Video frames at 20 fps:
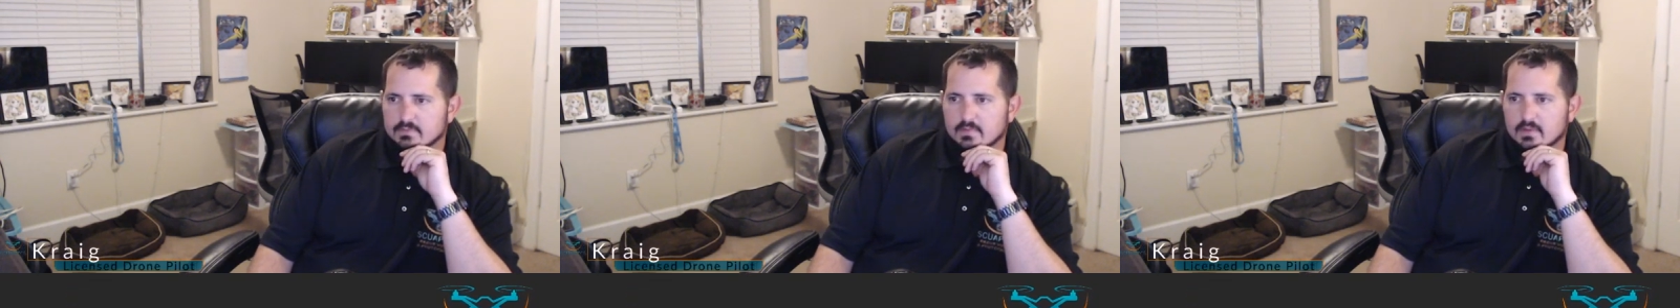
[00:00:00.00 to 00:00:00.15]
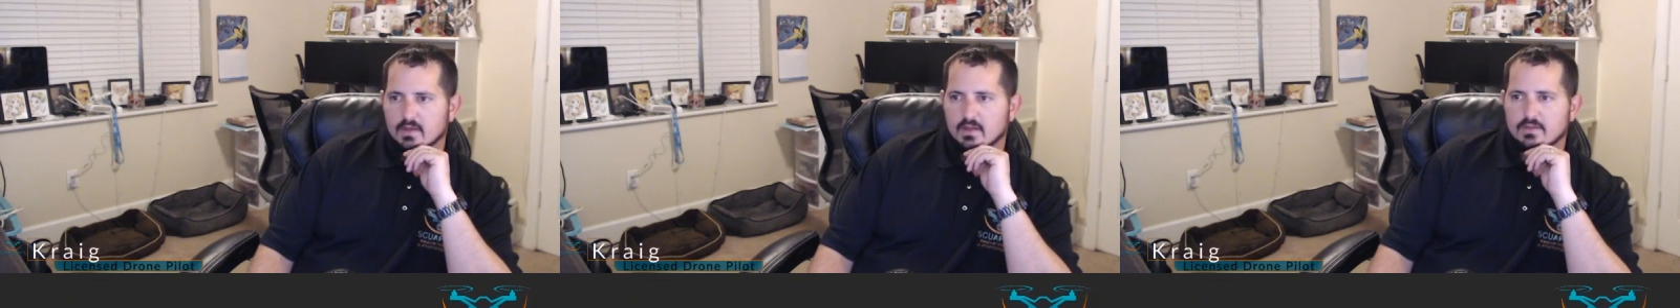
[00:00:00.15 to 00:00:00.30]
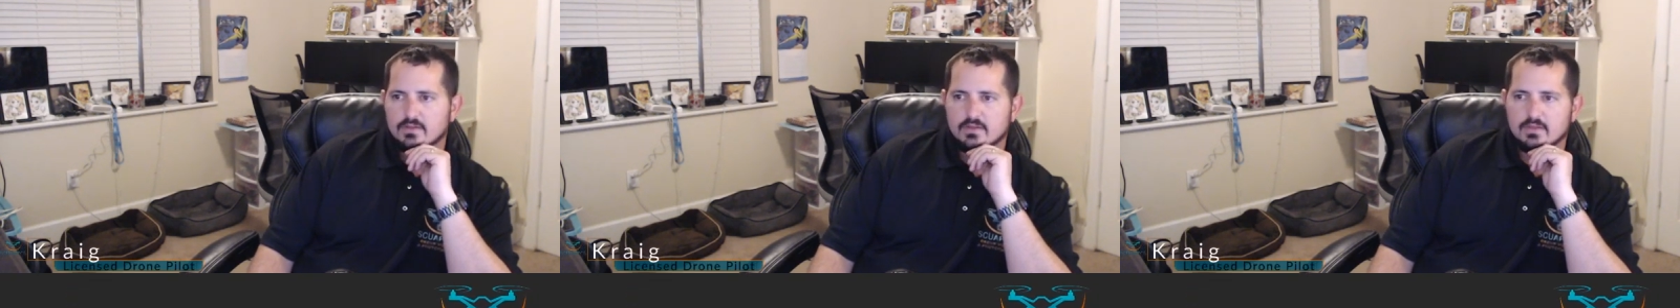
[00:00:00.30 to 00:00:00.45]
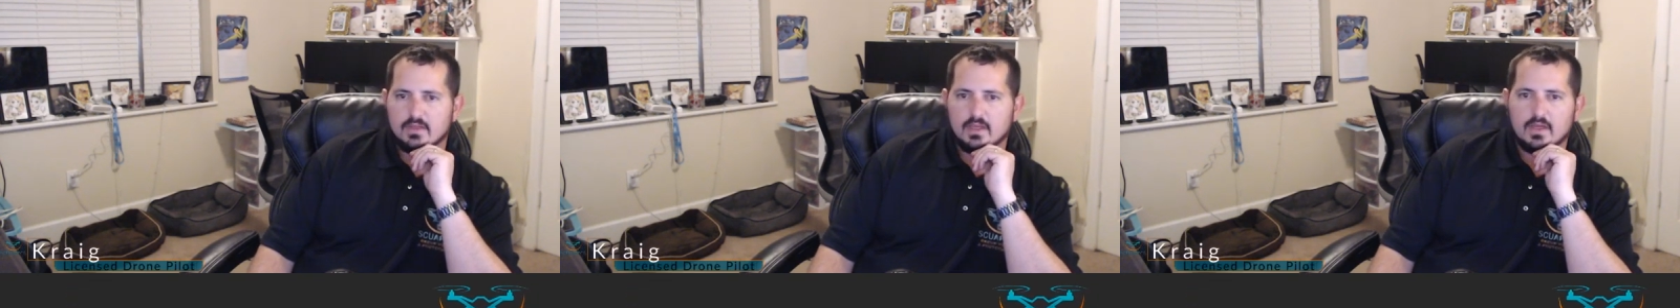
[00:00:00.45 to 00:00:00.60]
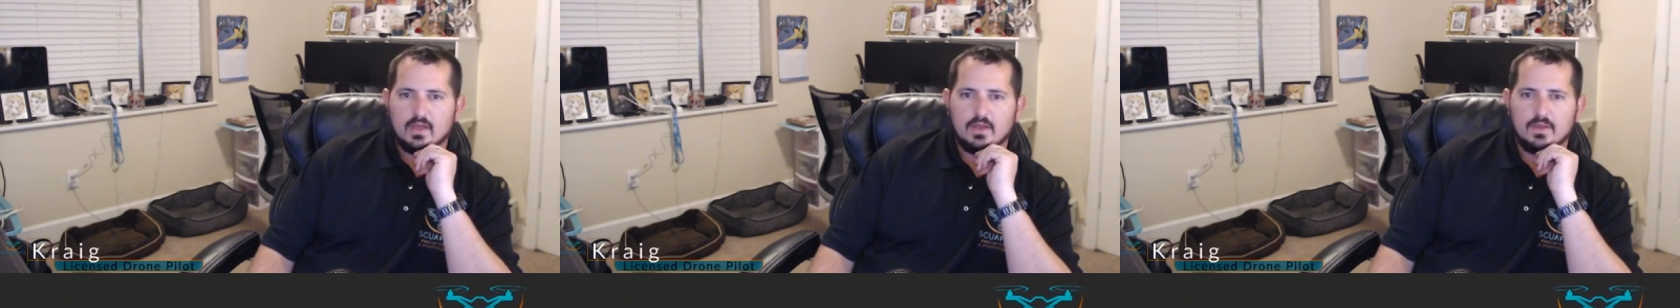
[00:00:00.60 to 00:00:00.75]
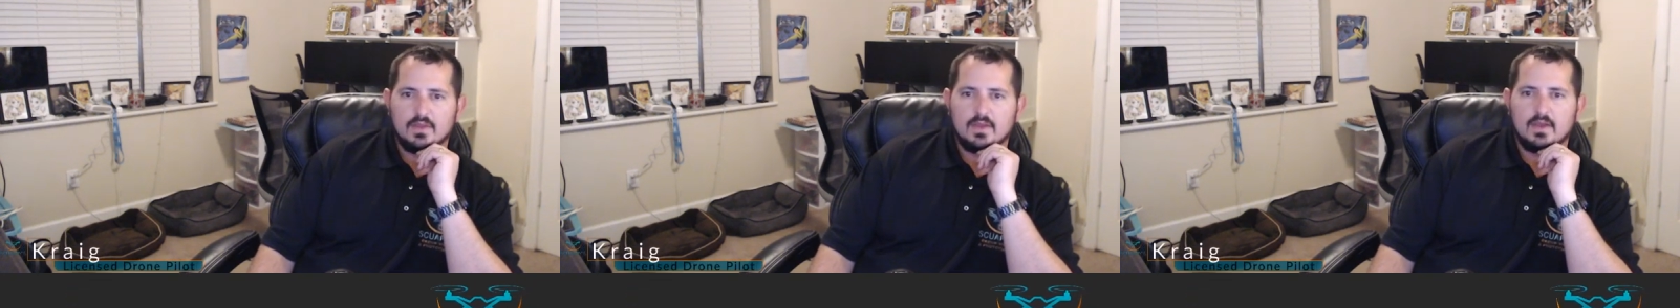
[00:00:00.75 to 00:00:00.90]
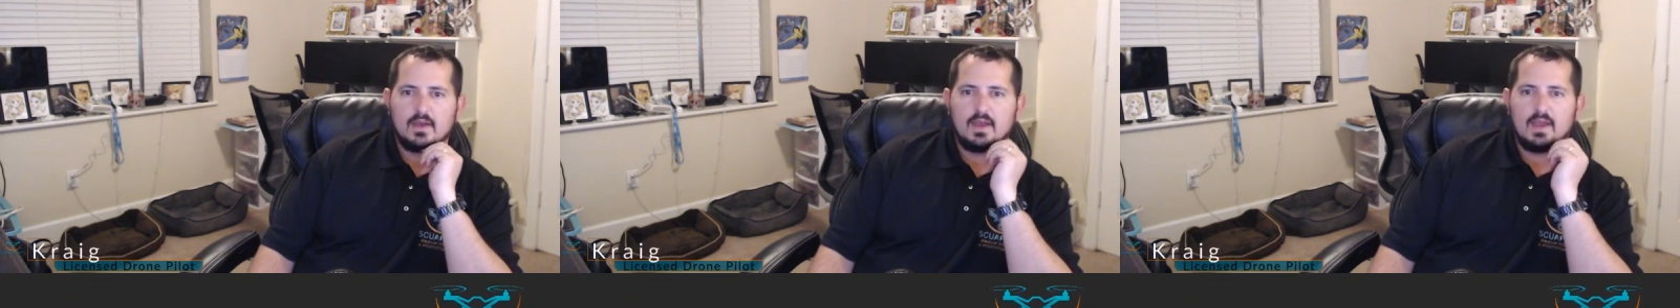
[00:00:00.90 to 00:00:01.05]
Just like all
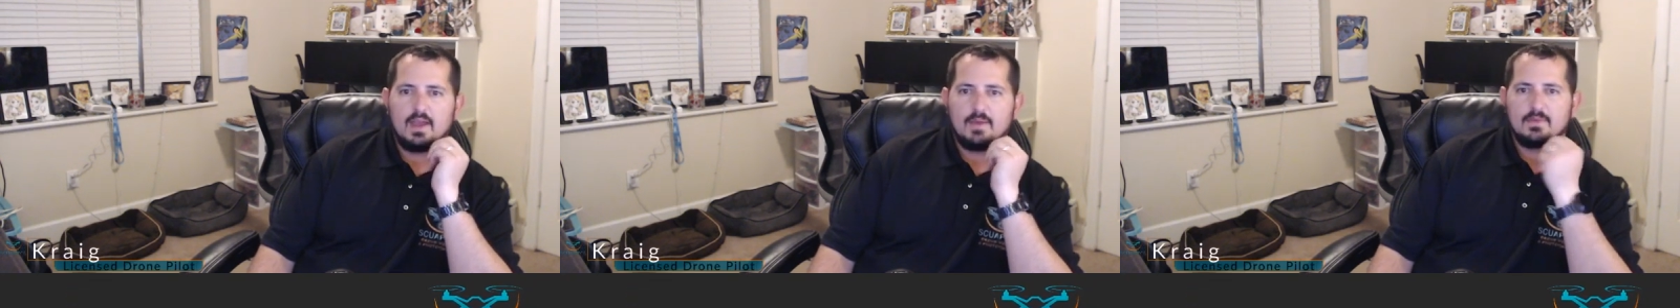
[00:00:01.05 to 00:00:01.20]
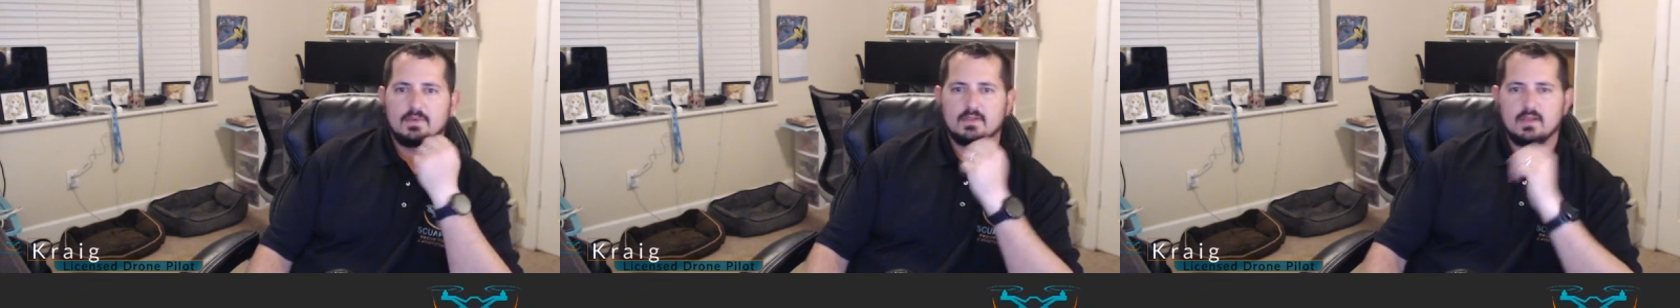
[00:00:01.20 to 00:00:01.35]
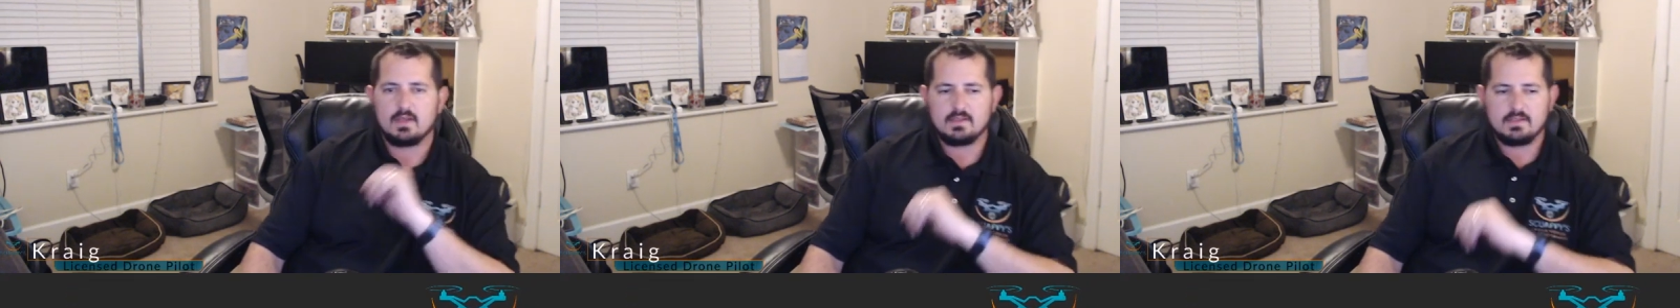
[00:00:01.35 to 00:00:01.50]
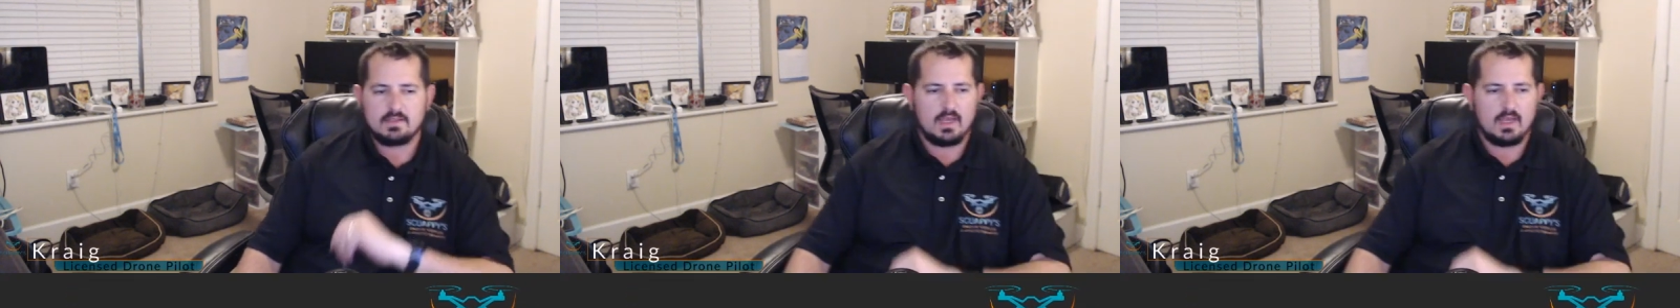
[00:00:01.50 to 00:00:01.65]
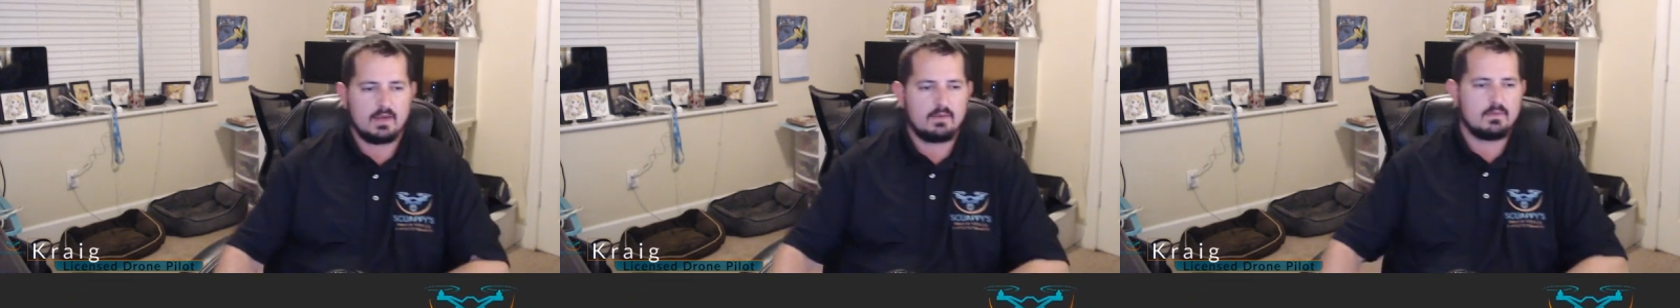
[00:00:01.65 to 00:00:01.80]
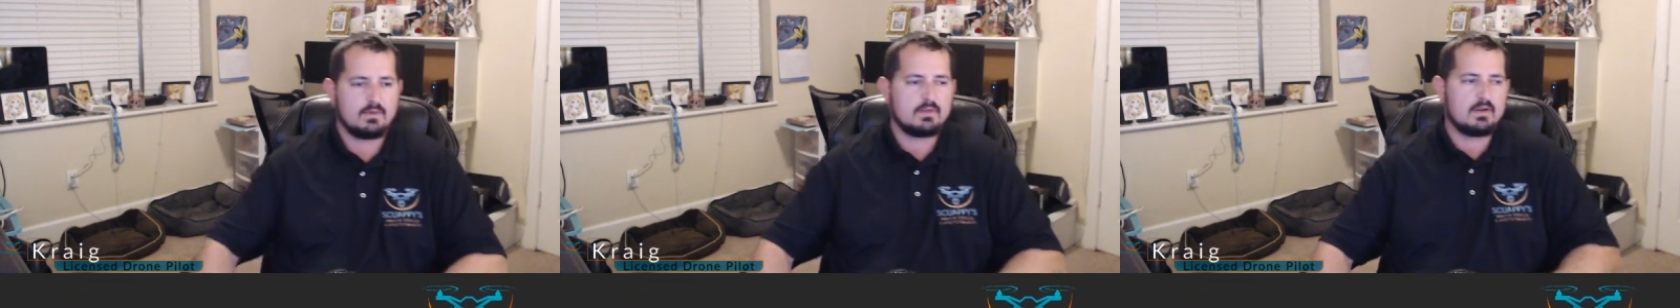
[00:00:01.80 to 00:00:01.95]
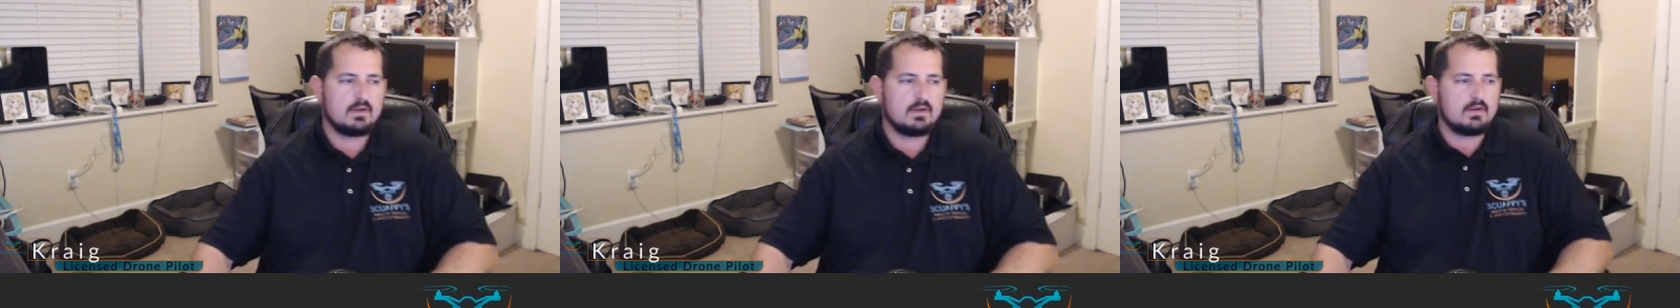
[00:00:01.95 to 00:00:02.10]
the Amazon tech
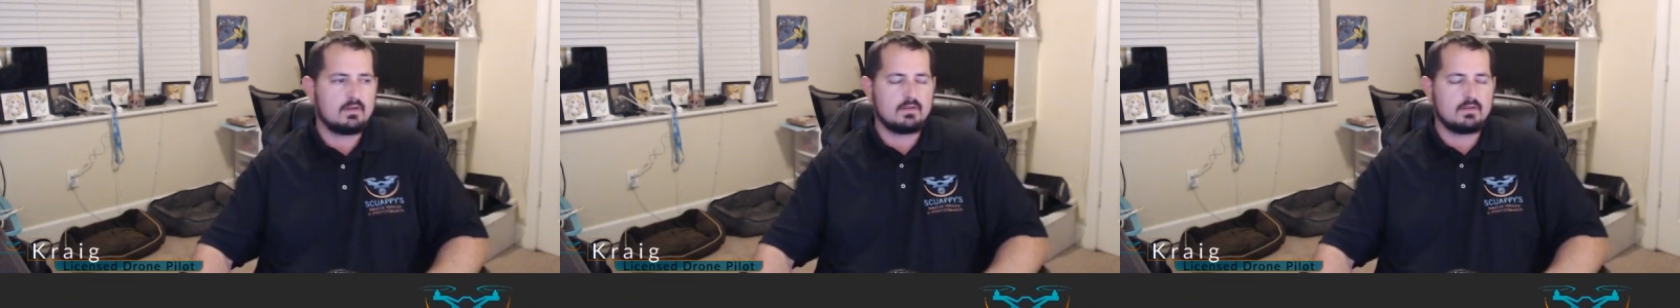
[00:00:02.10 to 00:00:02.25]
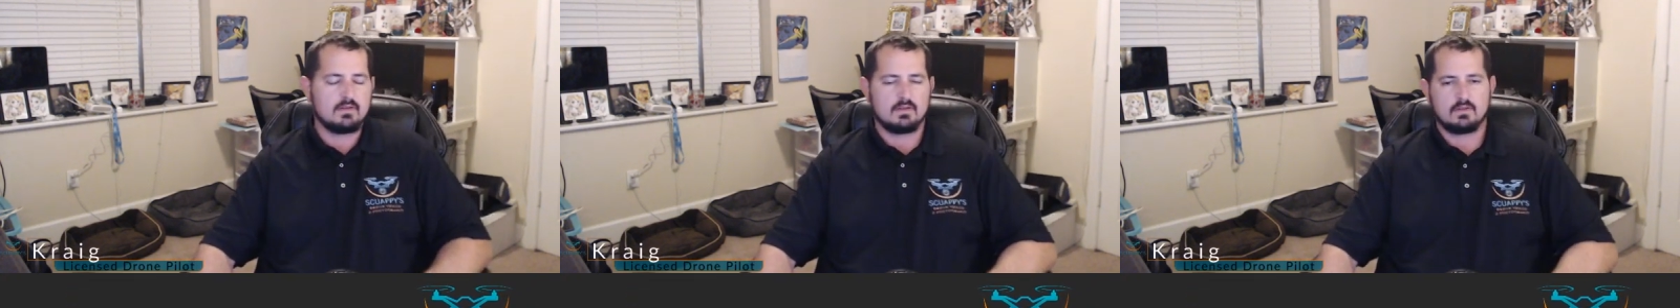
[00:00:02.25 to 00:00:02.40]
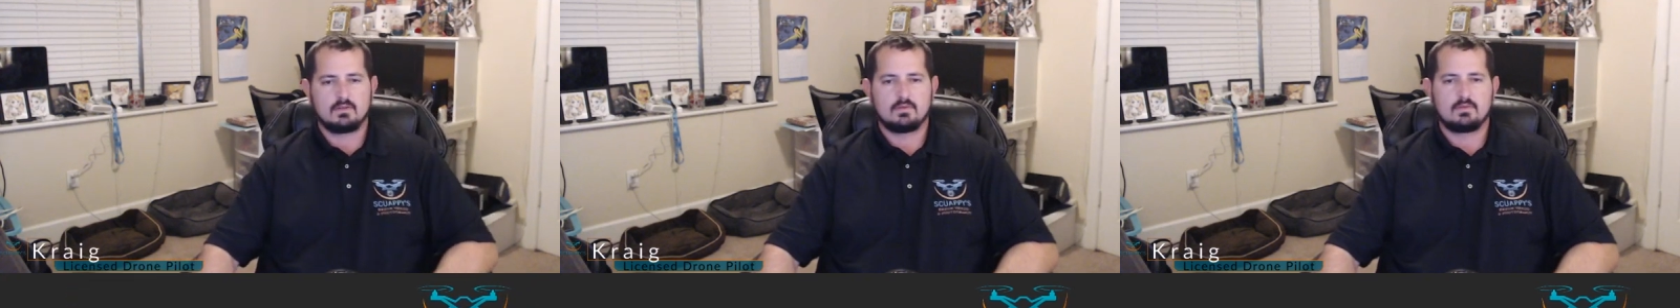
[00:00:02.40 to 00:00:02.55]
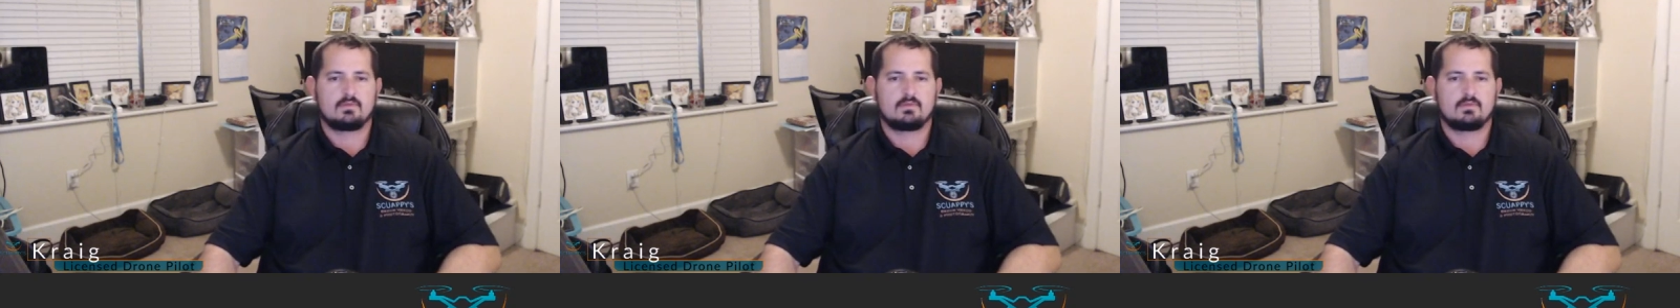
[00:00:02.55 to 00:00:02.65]
returns.